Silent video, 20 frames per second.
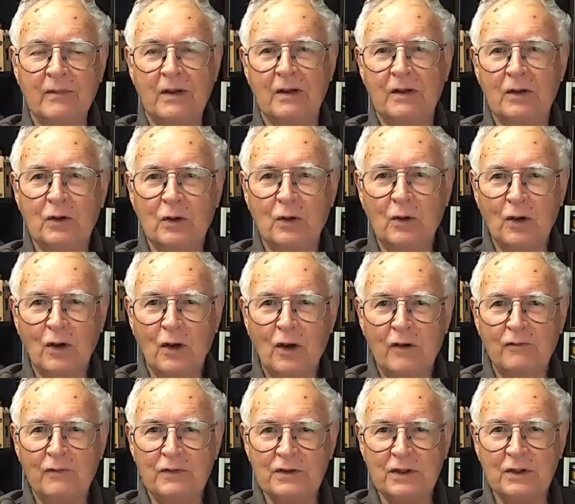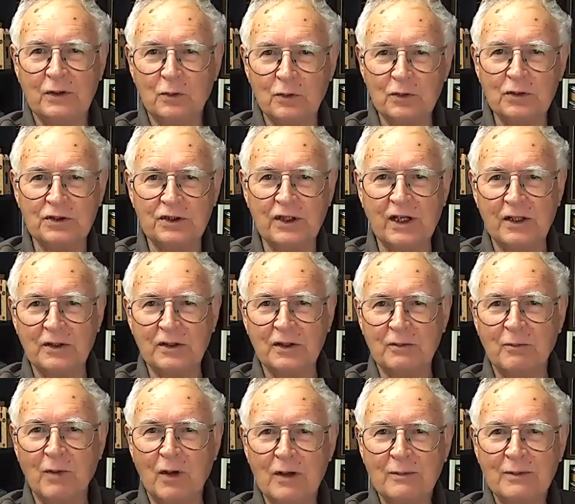your life is in good stead at the
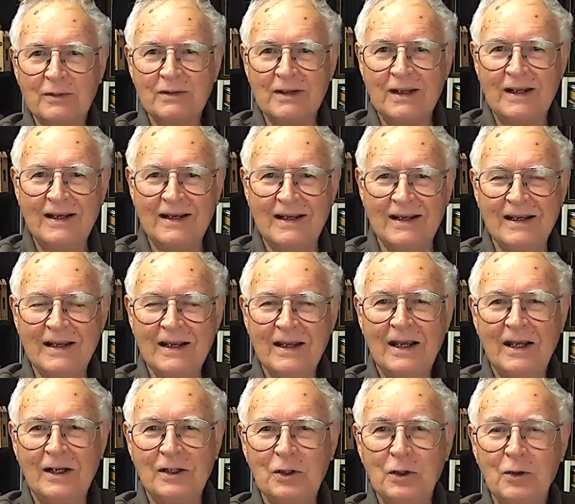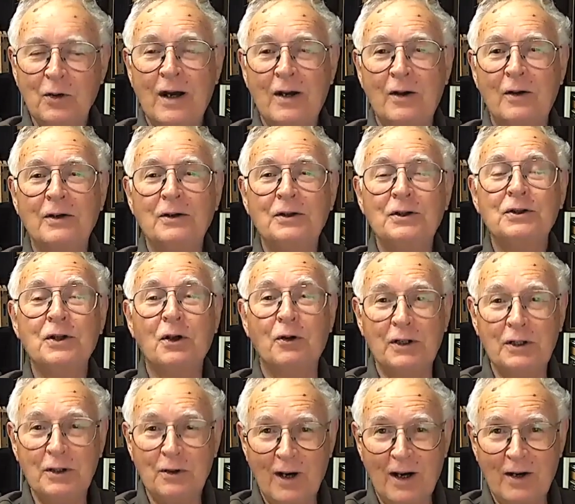moment, and you
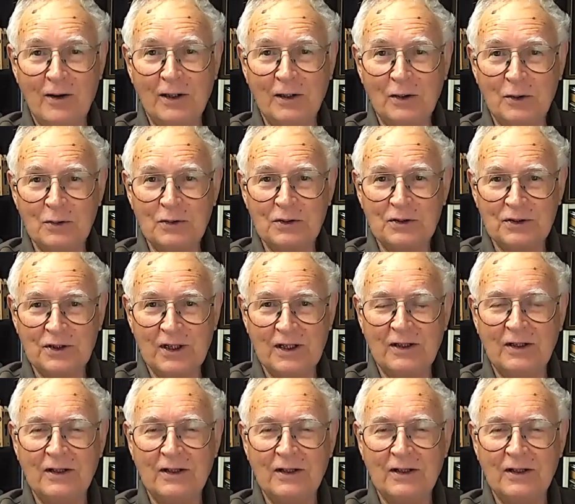are in good stead.